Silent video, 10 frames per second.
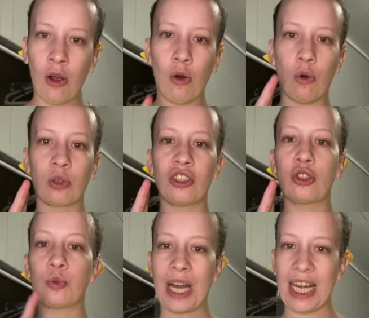or
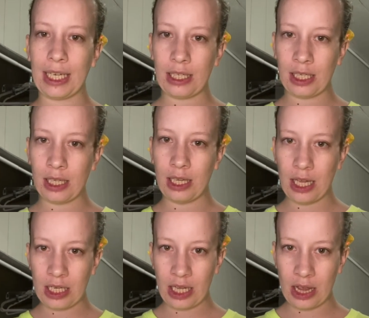drank
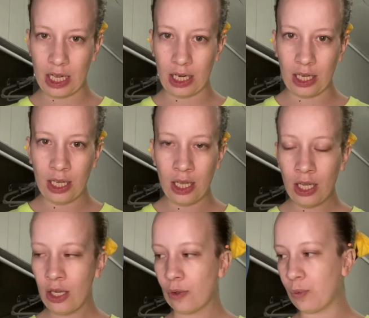anything
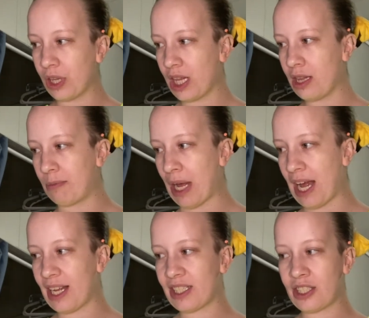within the
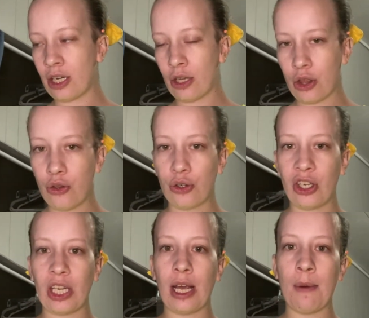past
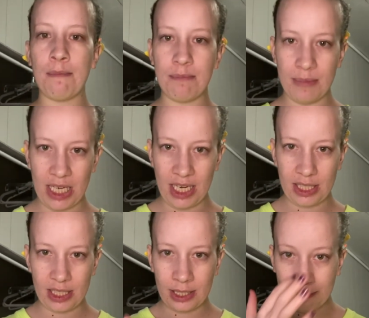30
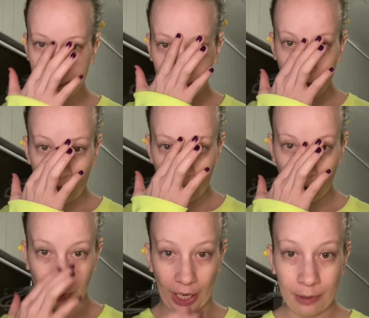minutes.
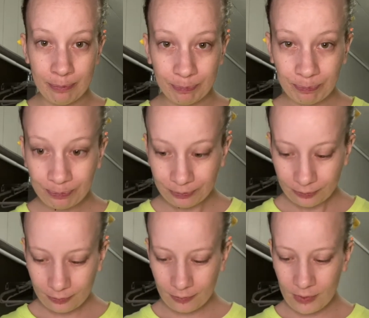Okay?
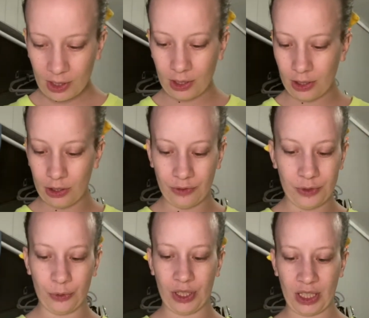If
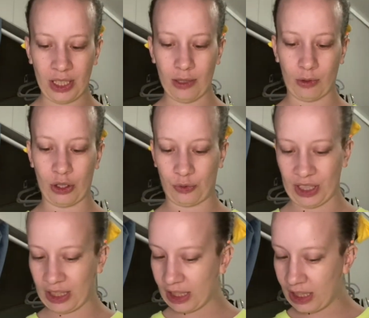you eat or
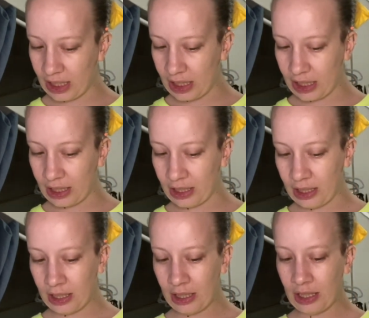drink anything,
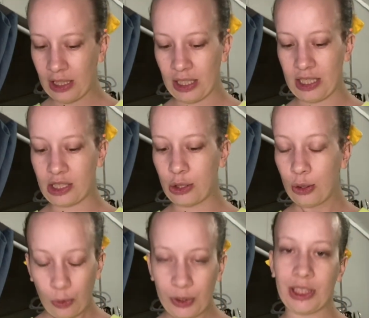it's
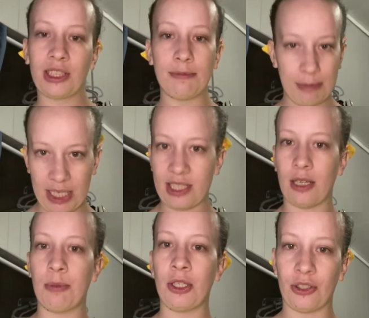going to mess up
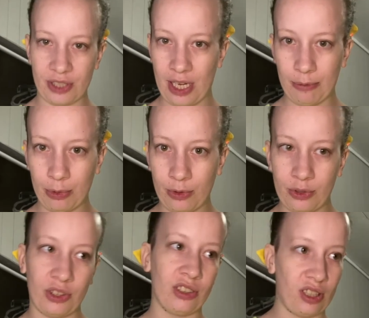your sample.
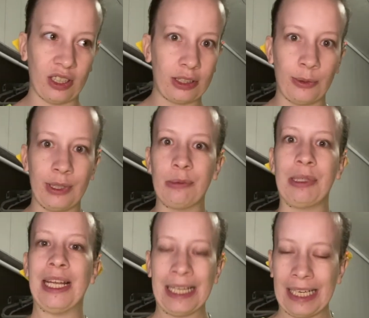Your dog's going to be
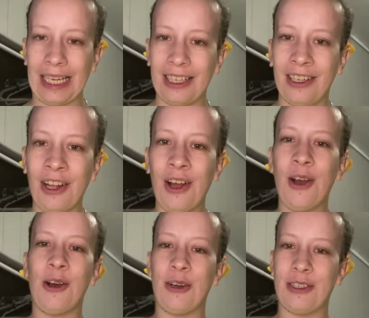hitting
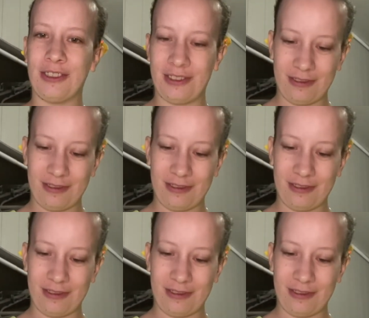on